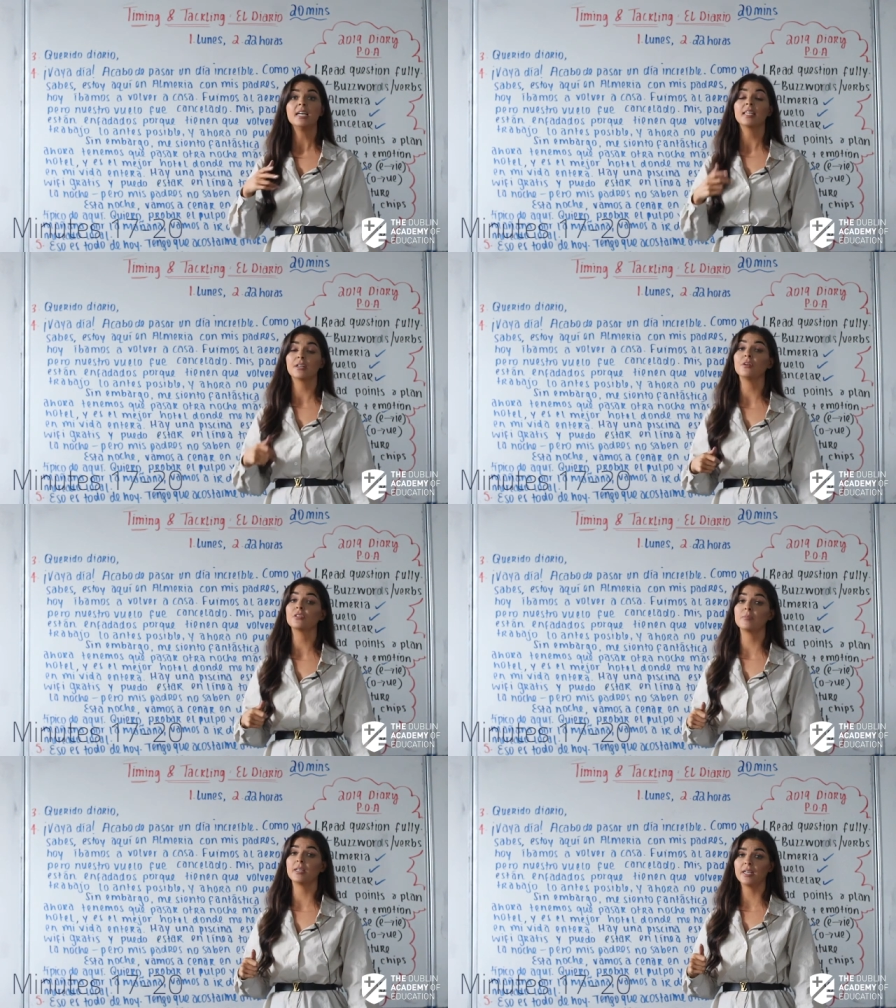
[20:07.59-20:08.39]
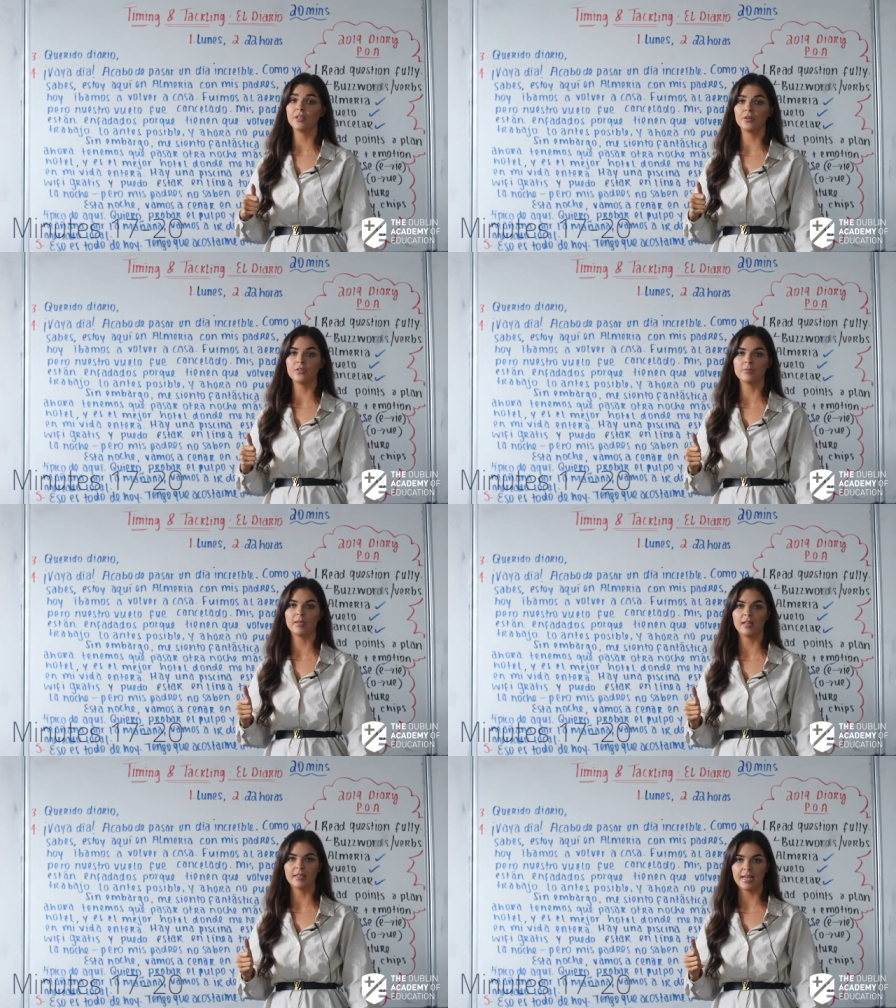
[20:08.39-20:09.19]
that are ultimately going to cost me
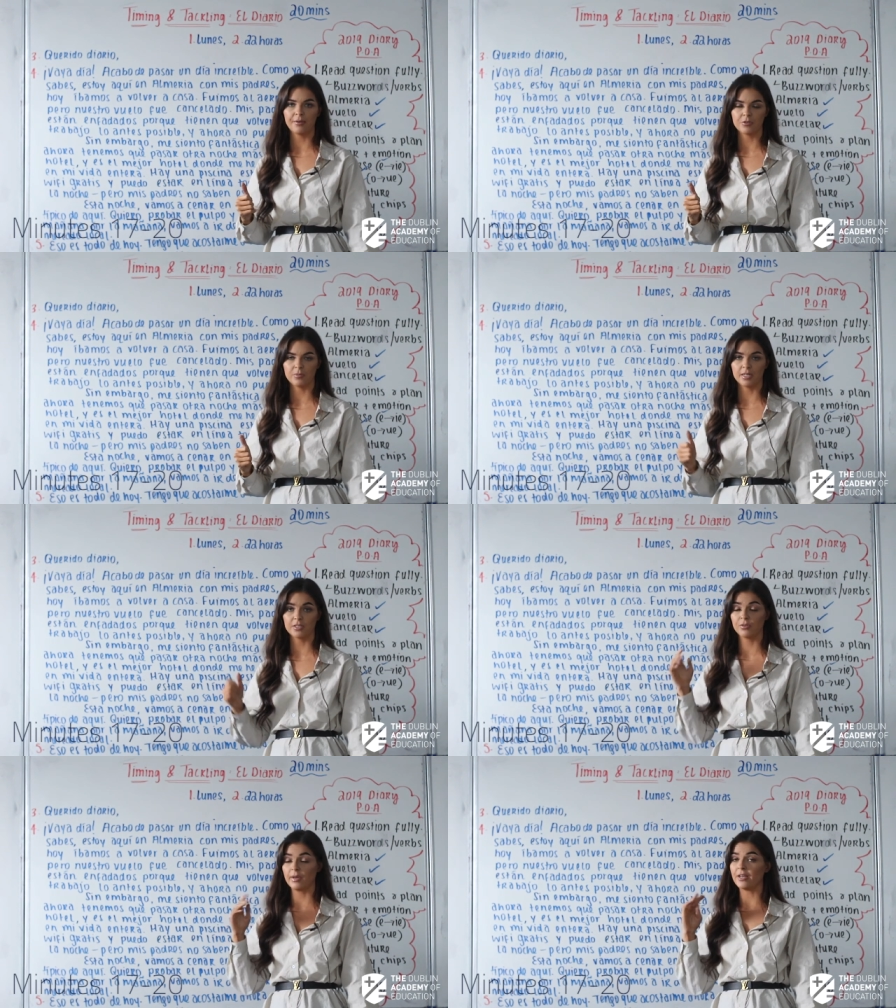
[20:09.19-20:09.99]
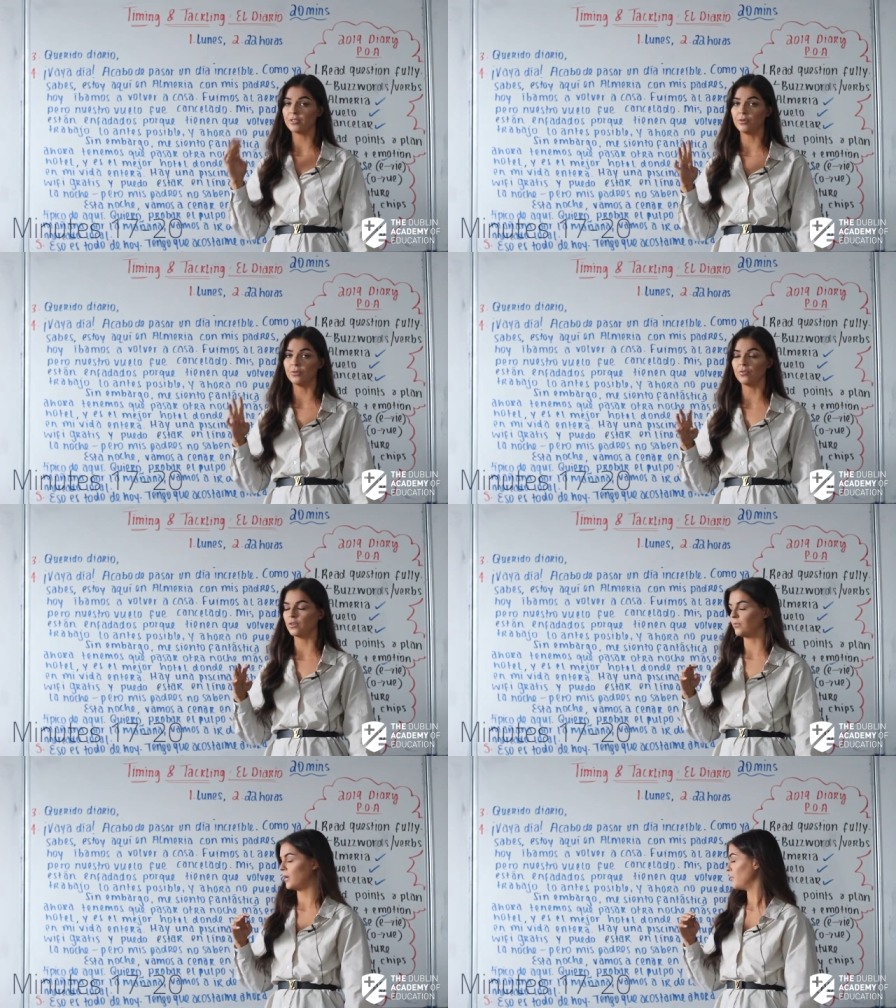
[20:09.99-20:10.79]
a lot of language marks throughout all
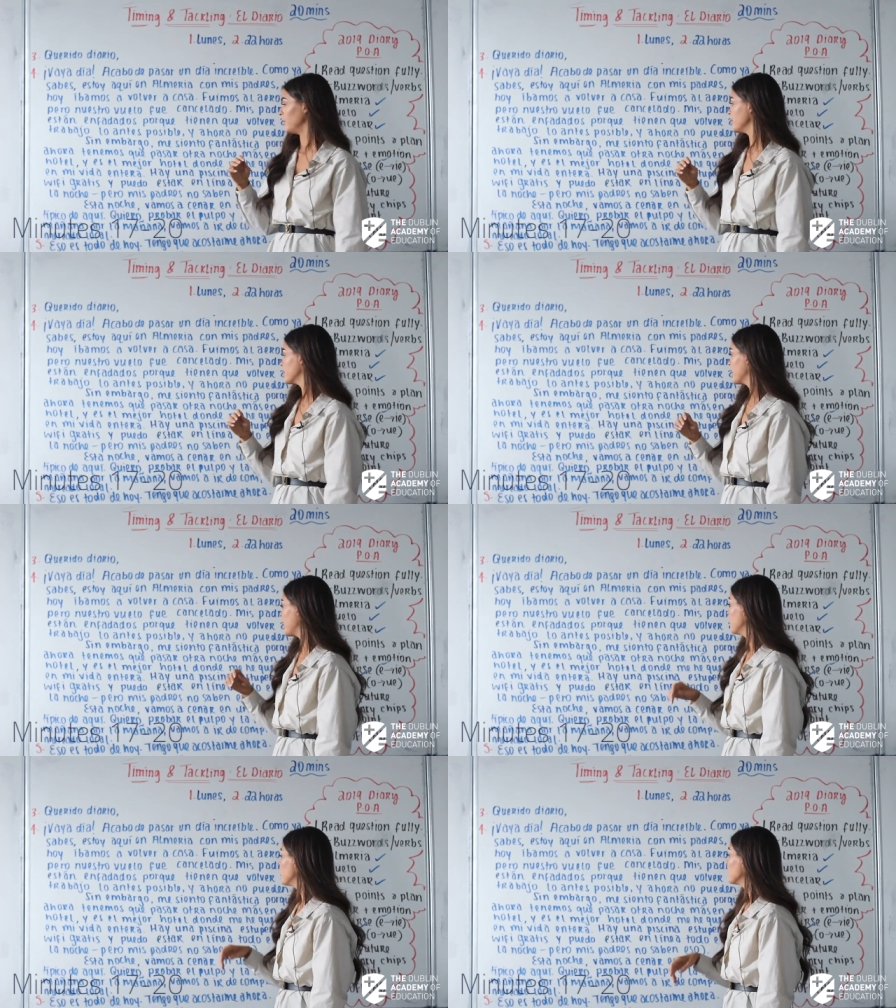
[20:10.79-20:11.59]
four of my points, okay?